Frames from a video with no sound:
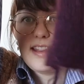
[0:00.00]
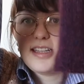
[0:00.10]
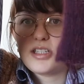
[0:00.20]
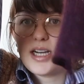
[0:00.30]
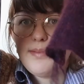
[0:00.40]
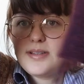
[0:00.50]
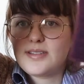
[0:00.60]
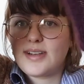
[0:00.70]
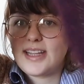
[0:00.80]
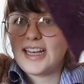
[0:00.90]
the drape
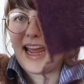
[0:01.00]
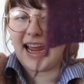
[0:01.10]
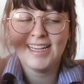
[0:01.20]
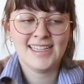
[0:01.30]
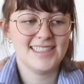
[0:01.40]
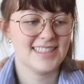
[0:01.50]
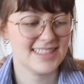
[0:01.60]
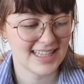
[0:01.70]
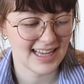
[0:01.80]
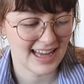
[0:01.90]
is really
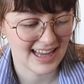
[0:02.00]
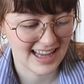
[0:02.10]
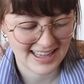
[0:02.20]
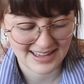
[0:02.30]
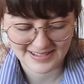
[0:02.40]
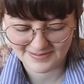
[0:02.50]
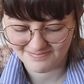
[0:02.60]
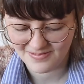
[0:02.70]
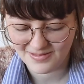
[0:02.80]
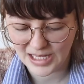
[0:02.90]
nice.
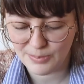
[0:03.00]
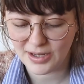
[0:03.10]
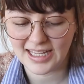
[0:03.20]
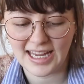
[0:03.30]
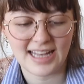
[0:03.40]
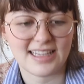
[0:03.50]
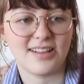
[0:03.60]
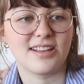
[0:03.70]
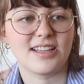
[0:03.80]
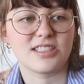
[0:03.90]
You probably can't
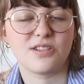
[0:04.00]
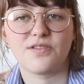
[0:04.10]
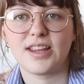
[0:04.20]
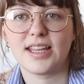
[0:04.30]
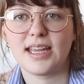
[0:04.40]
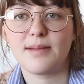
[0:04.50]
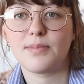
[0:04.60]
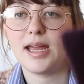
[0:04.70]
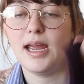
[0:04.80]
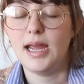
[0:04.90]
tell unless you're feeling it,
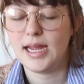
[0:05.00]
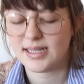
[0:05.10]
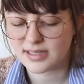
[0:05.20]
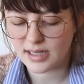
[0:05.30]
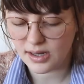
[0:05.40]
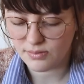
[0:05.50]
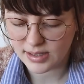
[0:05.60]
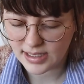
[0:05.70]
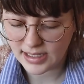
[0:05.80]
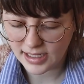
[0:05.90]
but it's got
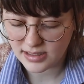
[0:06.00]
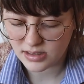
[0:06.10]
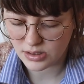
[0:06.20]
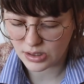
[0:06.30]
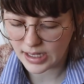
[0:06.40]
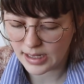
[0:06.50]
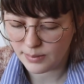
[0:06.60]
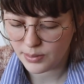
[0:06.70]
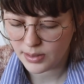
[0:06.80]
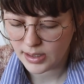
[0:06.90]
really nice
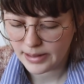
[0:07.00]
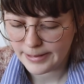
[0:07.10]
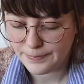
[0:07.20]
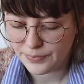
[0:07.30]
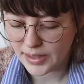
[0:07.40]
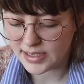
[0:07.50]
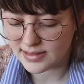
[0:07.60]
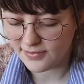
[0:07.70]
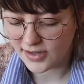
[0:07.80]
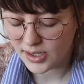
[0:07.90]
drape. It's
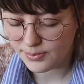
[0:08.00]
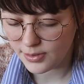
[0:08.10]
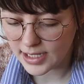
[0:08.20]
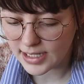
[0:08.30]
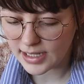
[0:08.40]
a very pretty